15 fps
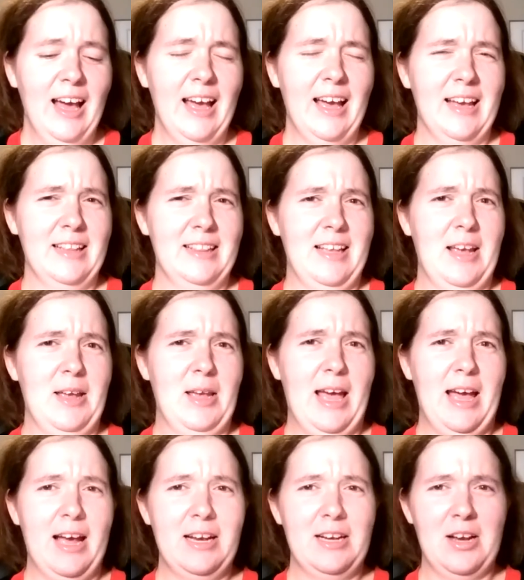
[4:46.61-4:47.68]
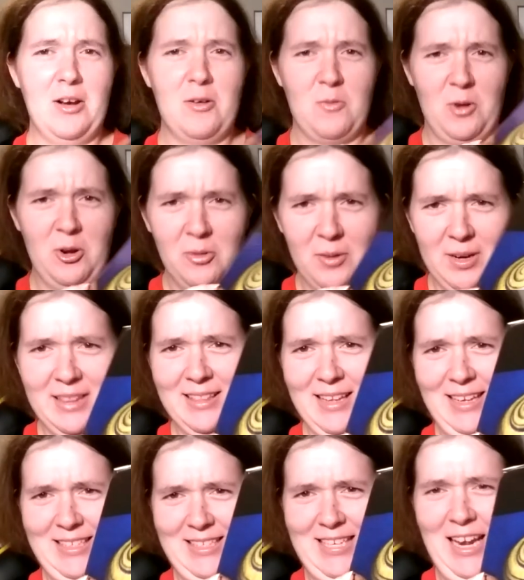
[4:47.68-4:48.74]
and they had to ruin
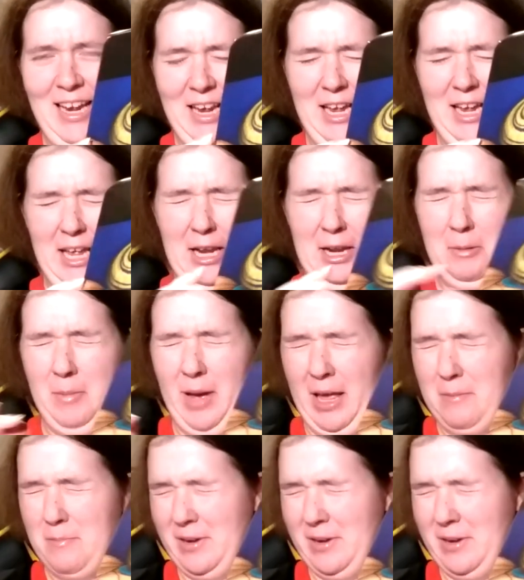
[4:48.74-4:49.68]
the tin by